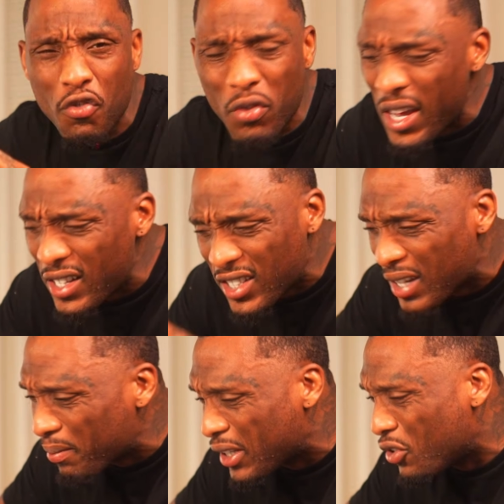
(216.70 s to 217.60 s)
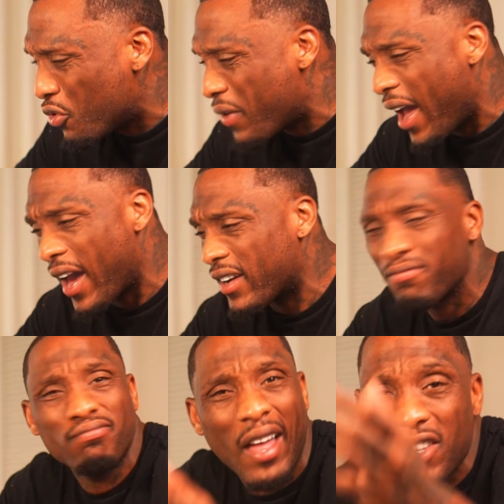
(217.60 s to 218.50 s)
if you can't simply do that,
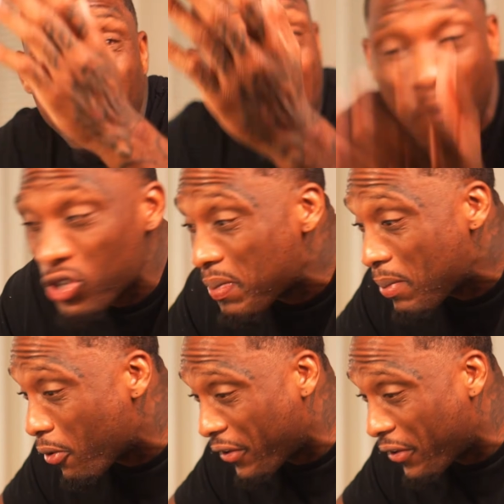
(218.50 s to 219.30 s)
that's why most people